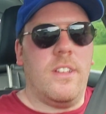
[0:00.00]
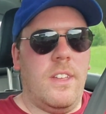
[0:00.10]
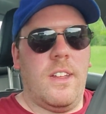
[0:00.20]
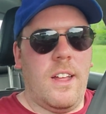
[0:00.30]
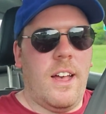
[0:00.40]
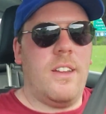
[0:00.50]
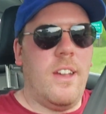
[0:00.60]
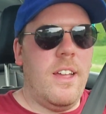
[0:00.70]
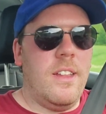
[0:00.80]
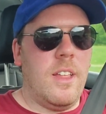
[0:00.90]
and I
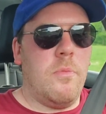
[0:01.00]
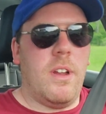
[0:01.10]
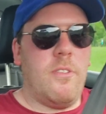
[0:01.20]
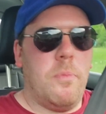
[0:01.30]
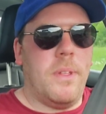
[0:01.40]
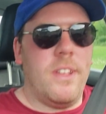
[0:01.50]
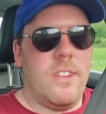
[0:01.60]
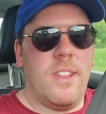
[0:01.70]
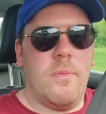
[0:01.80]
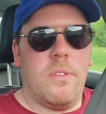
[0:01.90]
tightened them when I
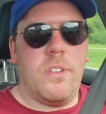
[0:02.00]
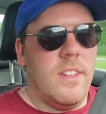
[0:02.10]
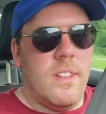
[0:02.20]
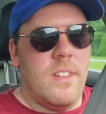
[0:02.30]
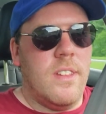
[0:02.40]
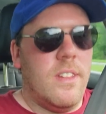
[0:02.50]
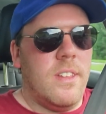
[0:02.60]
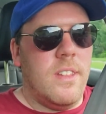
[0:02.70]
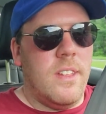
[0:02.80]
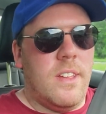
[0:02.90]
replaced them. So,
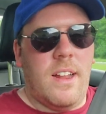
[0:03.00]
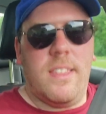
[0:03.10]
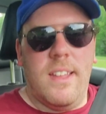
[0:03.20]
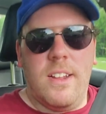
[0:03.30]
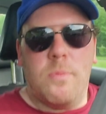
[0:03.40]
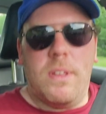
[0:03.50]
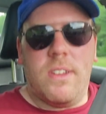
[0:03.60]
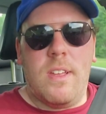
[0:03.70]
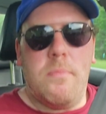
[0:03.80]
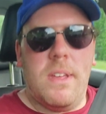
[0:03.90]
and I think it's
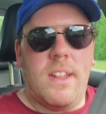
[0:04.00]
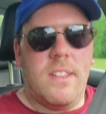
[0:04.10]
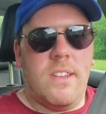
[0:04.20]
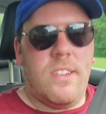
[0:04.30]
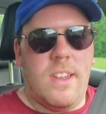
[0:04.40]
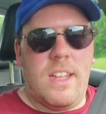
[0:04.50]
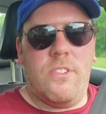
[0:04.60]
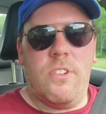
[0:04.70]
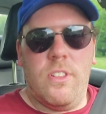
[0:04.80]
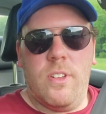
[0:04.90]
because I beat on this
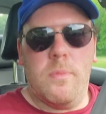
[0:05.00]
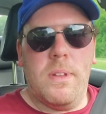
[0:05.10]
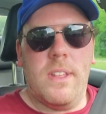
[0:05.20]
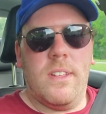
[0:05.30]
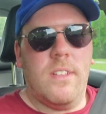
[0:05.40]
engine a little bit,